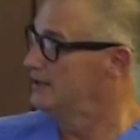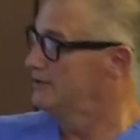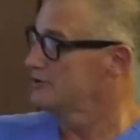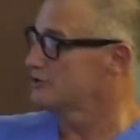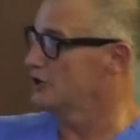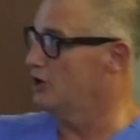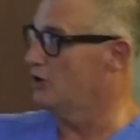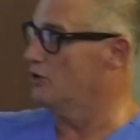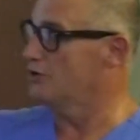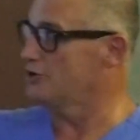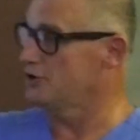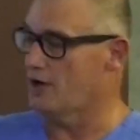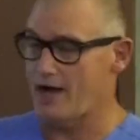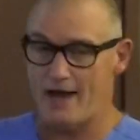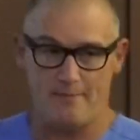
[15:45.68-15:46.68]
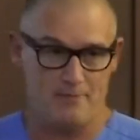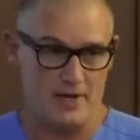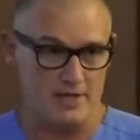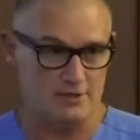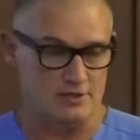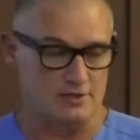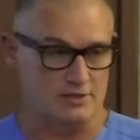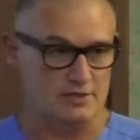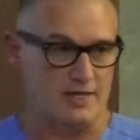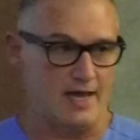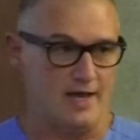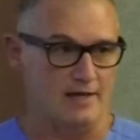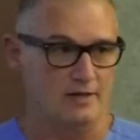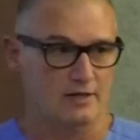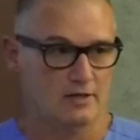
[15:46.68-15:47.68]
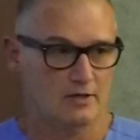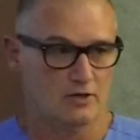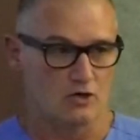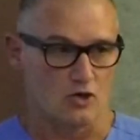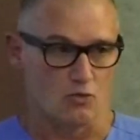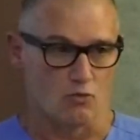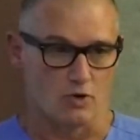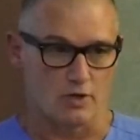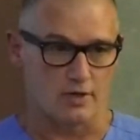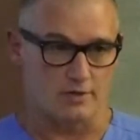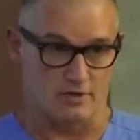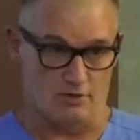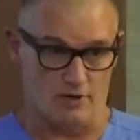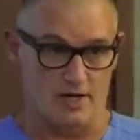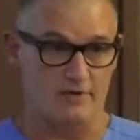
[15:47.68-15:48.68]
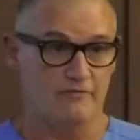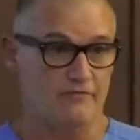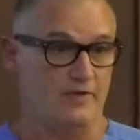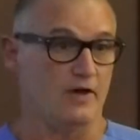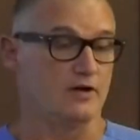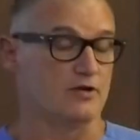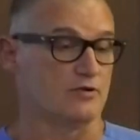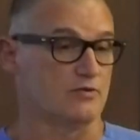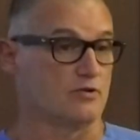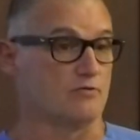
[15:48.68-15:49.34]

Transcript: So you'll have patients that they're in failure.